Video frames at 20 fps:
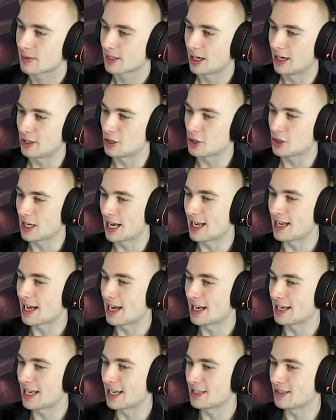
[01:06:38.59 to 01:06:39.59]
I just can't,
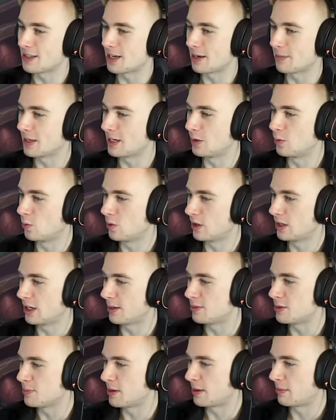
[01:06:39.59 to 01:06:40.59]
I can't stop getting
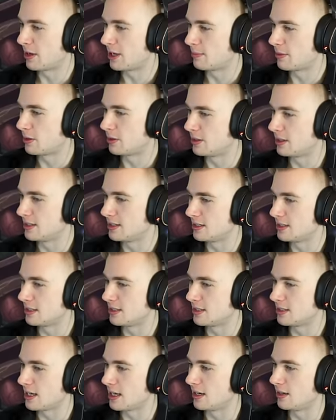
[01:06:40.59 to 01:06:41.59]
one-upped by my opponent. It's
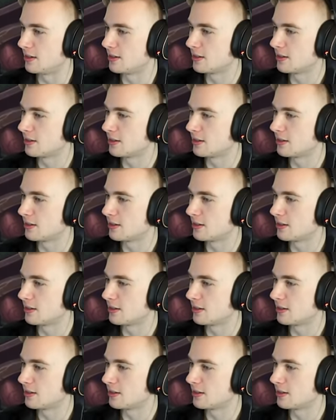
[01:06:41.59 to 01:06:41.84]
insane.